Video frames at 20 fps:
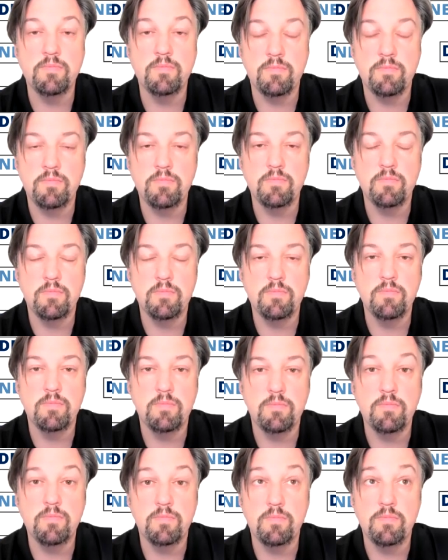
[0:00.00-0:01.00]

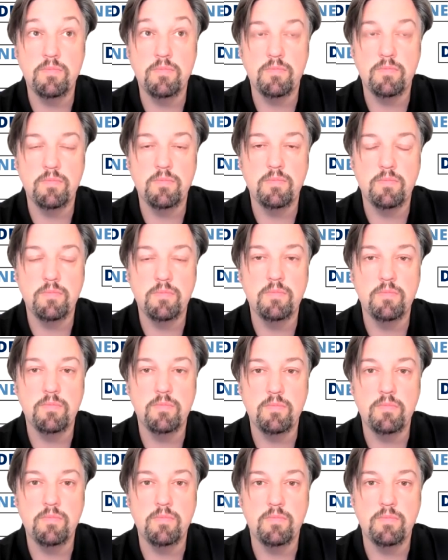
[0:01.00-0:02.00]

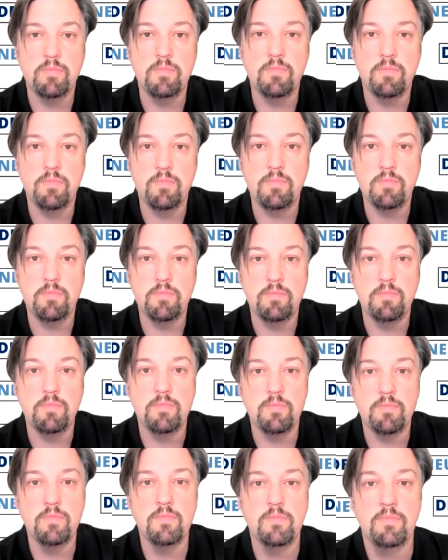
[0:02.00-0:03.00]

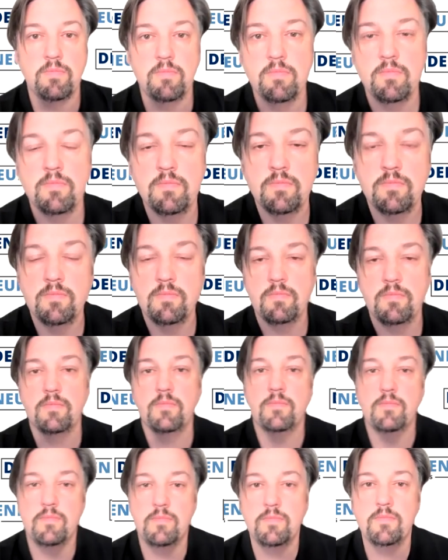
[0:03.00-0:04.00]

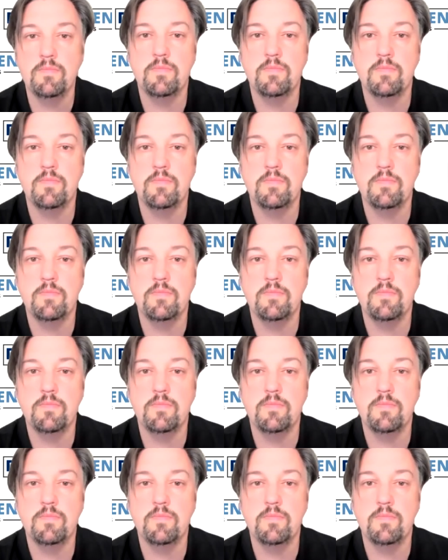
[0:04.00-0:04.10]
The person shown says nothing.